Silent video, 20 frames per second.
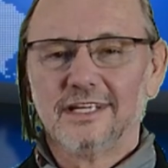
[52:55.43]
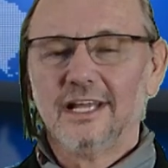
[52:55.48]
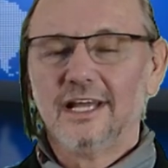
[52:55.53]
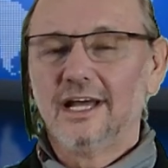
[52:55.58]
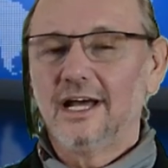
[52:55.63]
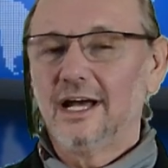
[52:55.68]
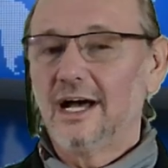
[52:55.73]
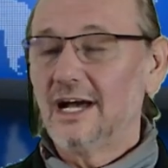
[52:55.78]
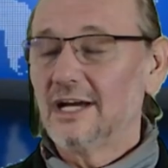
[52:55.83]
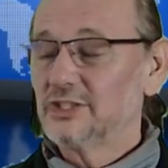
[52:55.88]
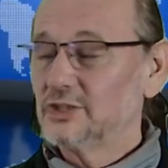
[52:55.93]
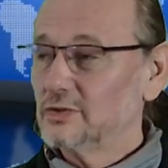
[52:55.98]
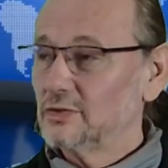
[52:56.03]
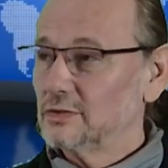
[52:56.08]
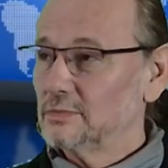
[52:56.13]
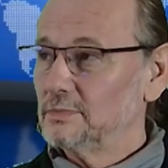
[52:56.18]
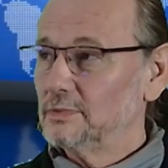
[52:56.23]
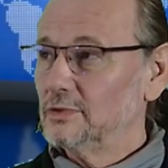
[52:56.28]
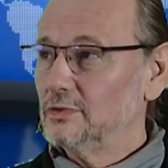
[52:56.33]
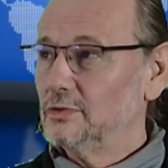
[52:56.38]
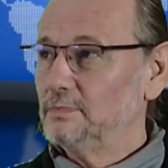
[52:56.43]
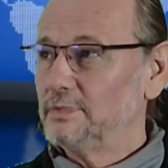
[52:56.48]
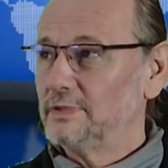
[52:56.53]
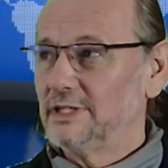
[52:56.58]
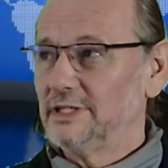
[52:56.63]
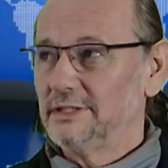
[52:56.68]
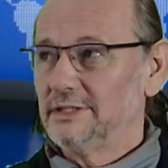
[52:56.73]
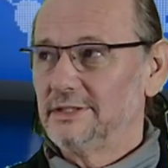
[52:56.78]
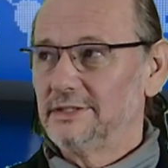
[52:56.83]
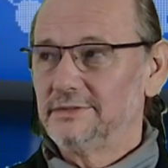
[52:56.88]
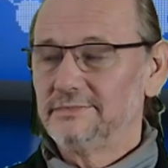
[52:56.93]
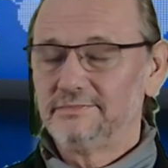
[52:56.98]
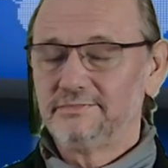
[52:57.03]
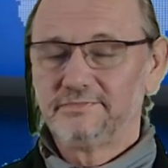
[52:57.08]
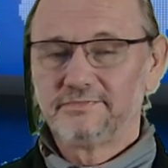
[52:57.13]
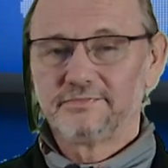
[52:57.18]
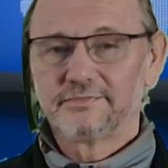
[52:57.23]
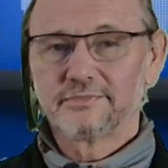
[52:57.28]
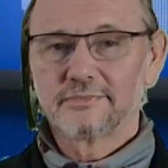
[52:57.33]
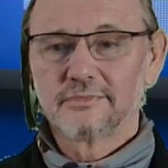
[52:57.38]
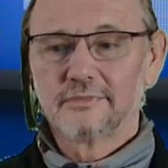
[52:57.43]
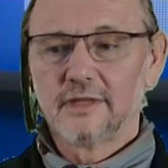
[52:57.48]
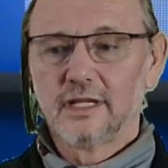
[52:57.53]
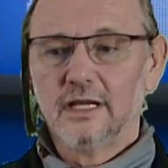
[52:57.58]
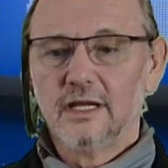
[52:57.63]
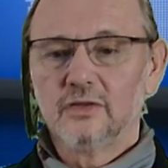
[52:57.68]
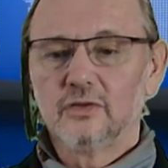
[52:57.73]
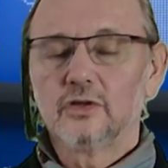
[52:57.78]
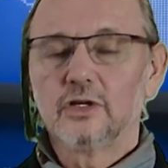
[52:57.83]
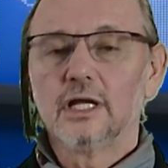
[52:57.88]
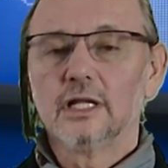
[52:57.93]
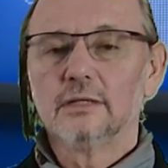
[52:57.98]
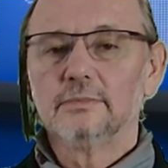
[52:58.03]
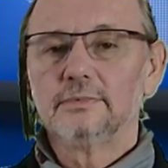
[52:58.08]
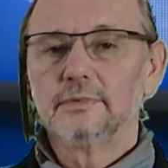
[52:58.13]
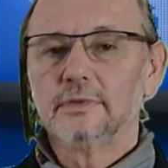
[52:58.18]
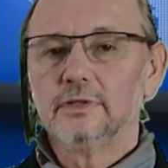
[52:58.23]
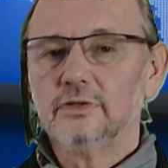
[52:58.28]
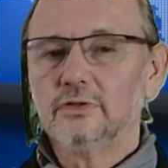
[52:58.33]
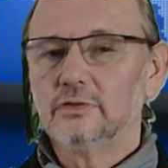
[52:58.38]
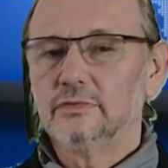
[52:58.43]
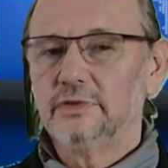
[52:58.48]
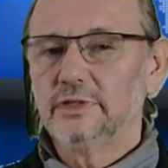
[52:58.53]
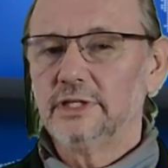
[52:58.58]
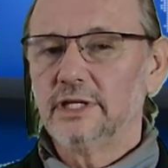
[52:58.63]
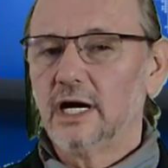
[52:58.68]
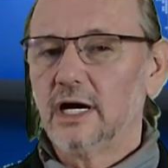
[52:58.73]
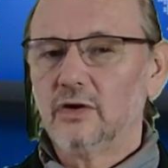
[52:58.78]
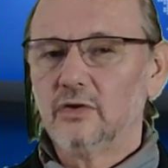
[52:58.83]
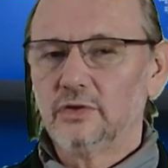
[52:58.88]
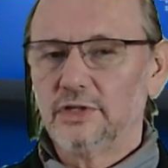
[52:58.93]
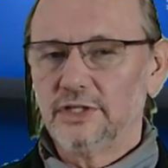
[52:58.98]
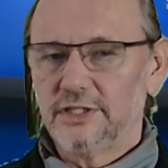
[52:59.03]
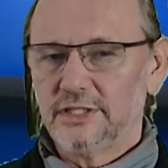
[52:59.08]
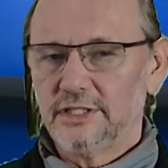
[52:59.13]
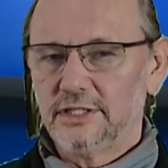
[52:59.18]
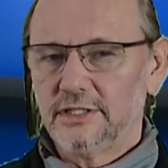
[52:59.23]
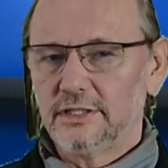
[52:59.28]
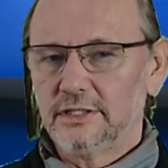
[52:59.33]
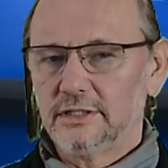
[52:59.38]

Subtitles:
Azure Blueprint. To help you with auditing,